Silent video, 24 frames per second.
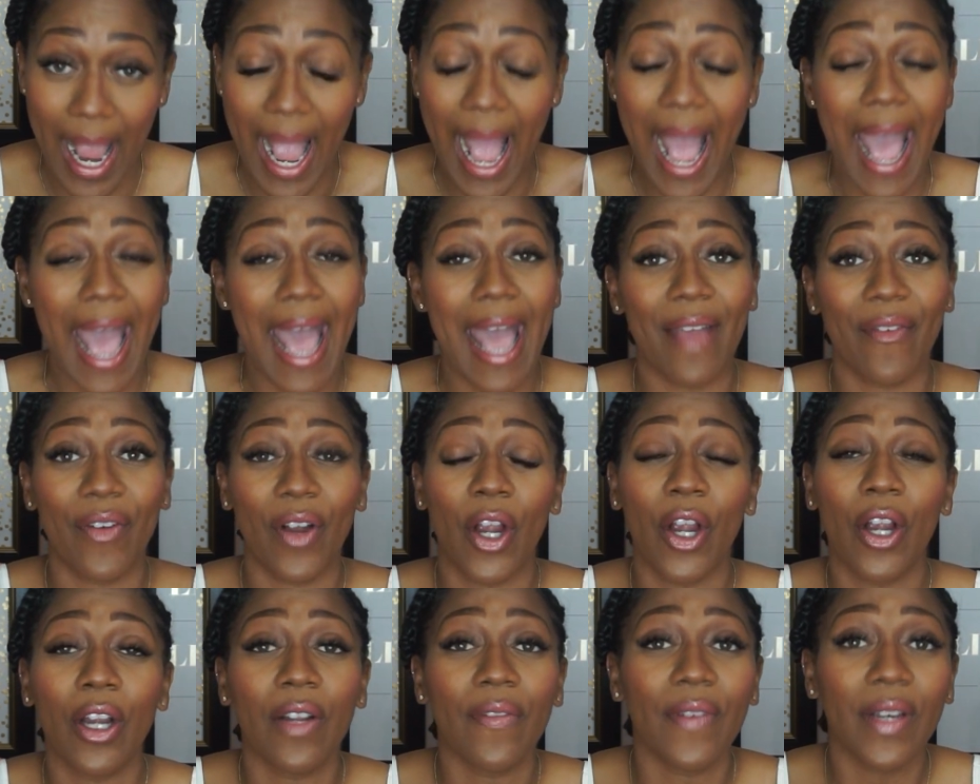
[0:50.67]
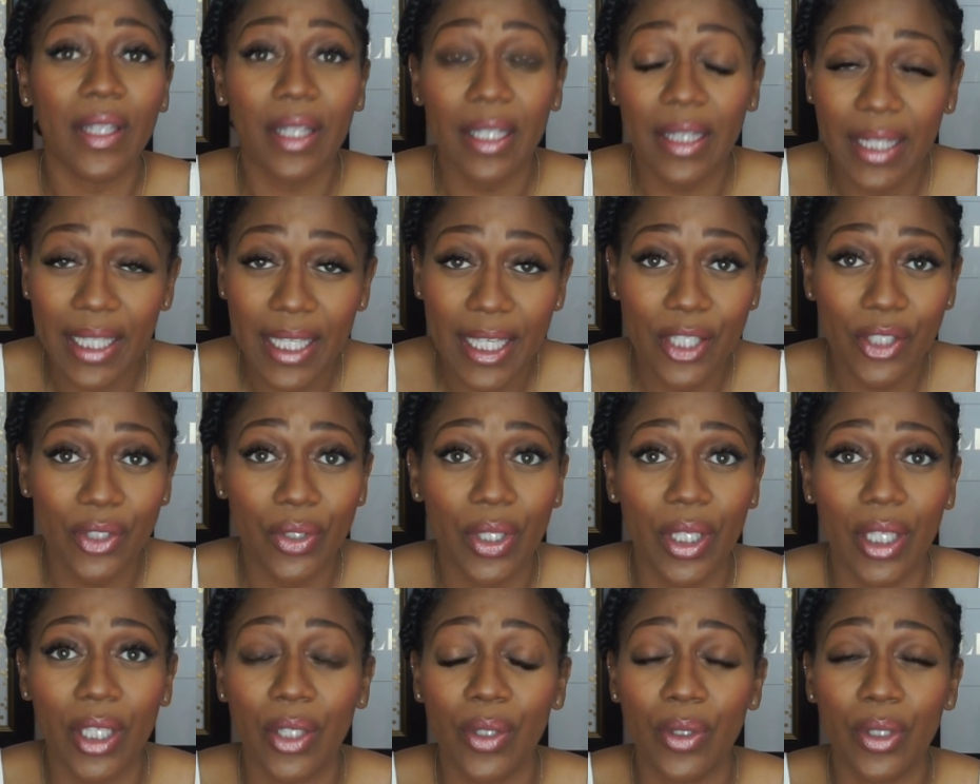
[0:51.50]
I've heard of other things
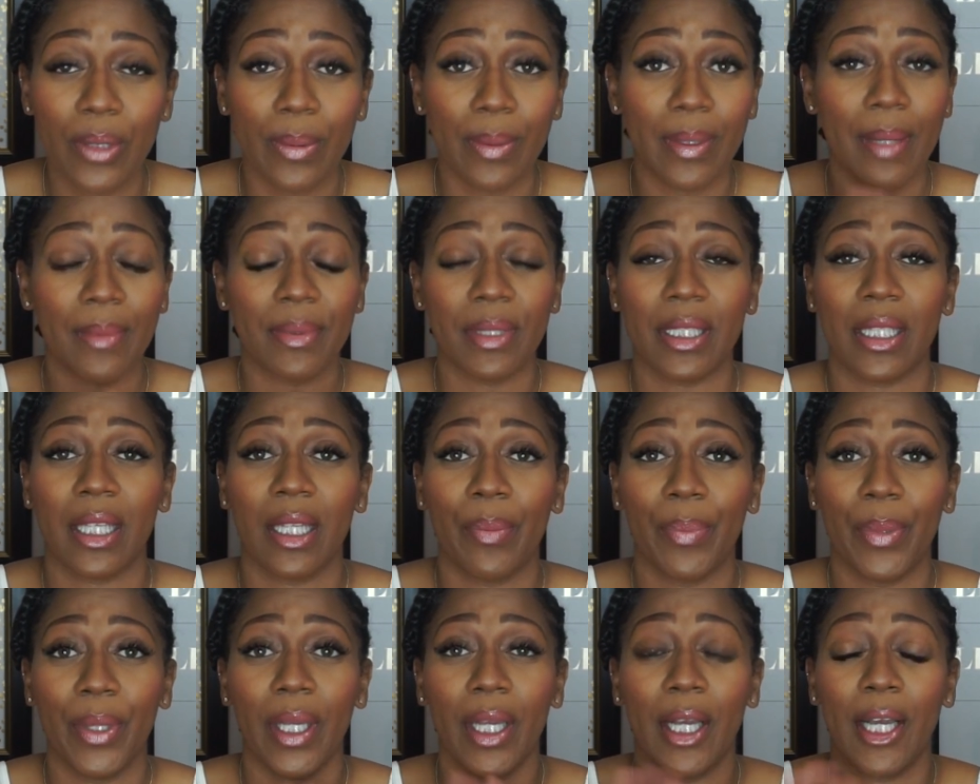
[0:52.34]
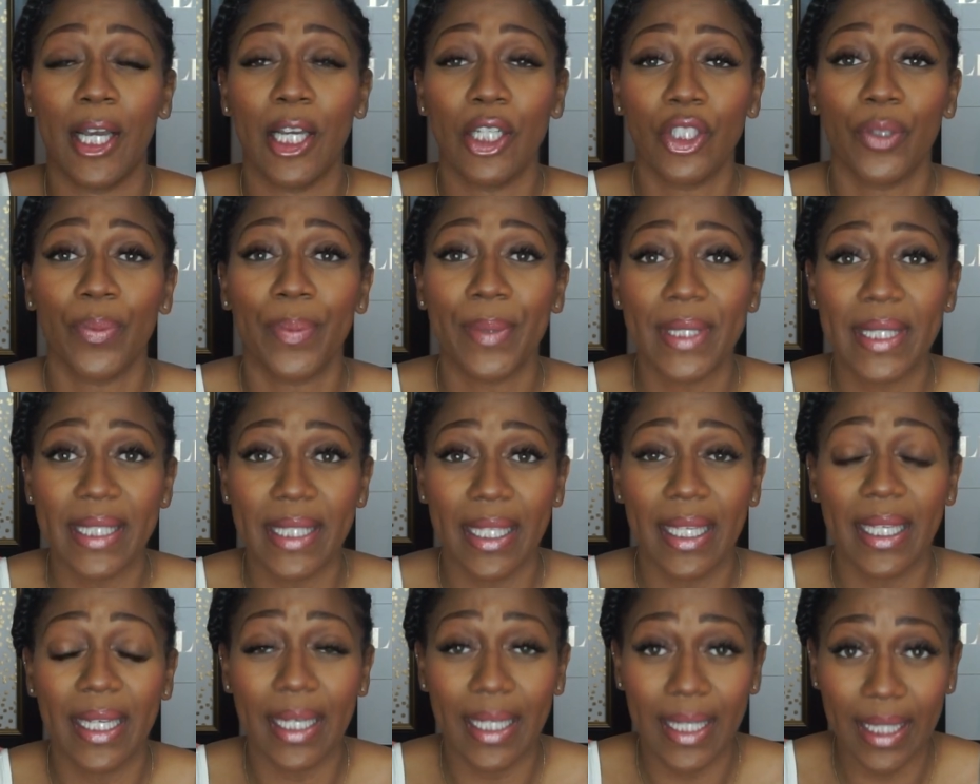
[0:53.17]
you can use, but I'm just going to be
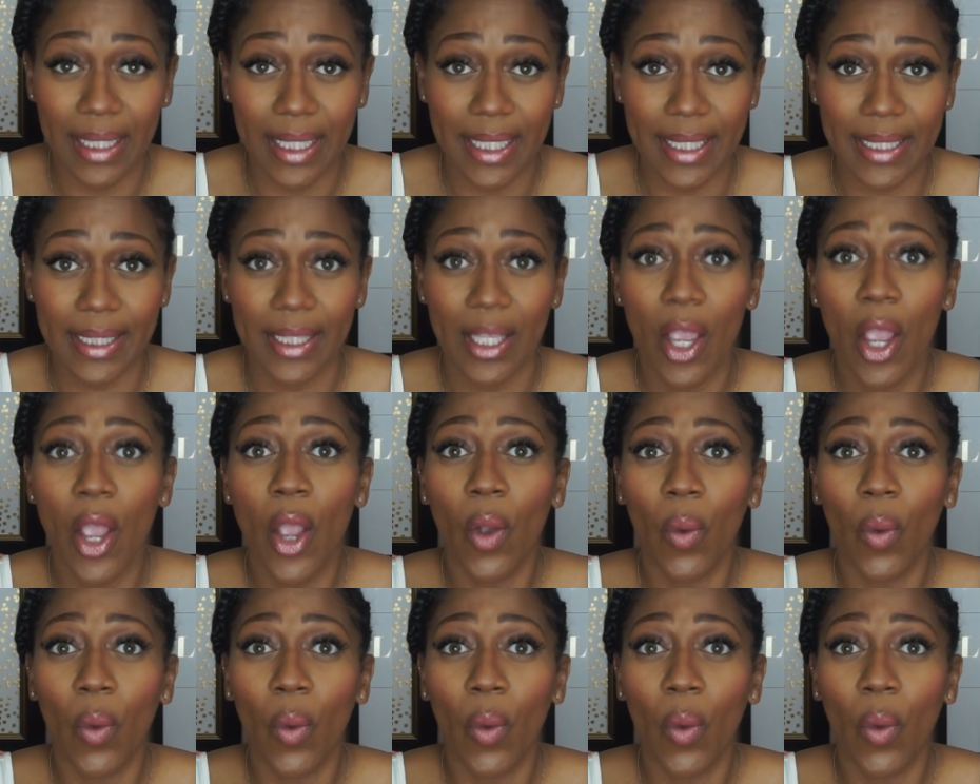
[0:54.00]
100% honest